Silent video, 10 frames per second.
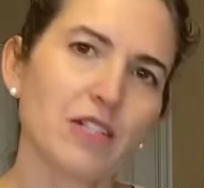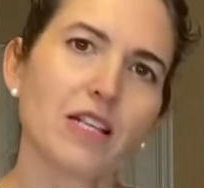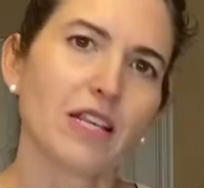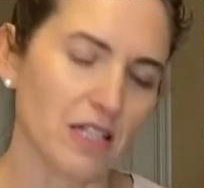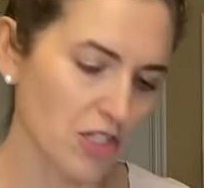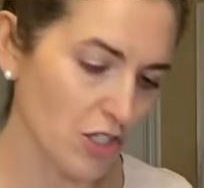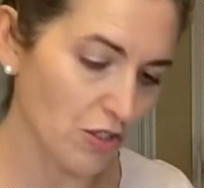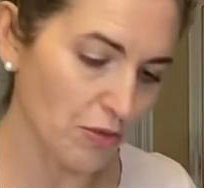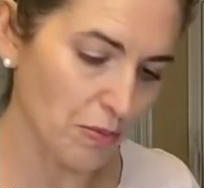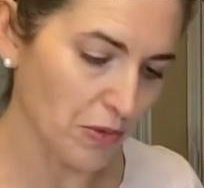like a
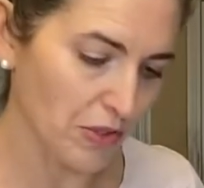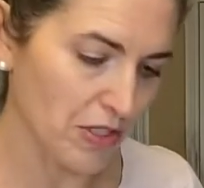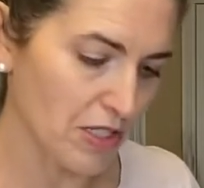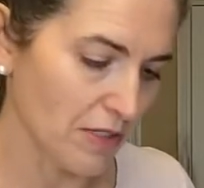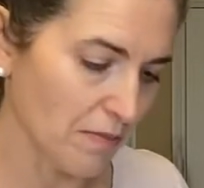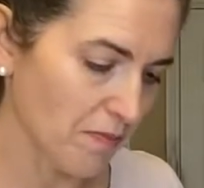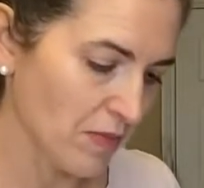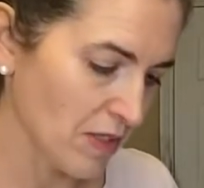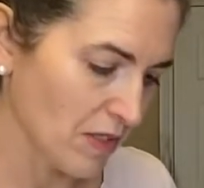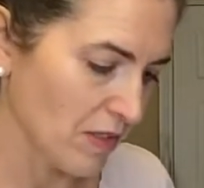soup or some
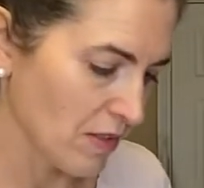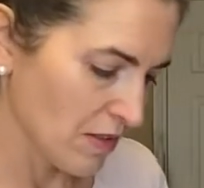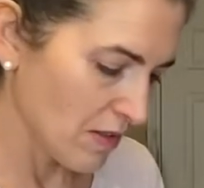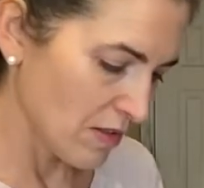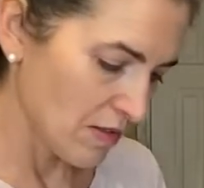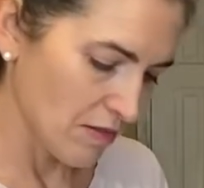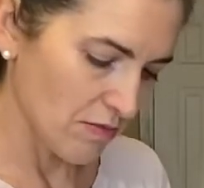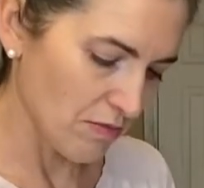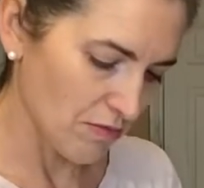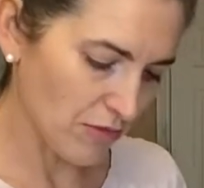
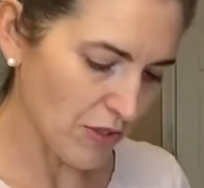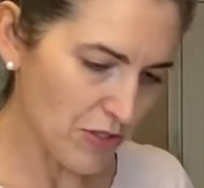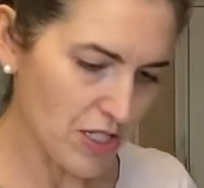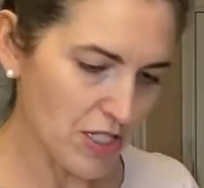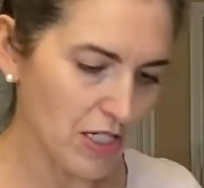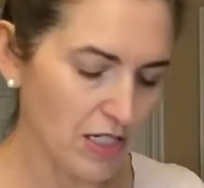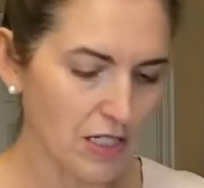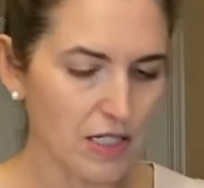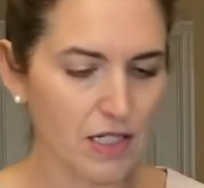roasted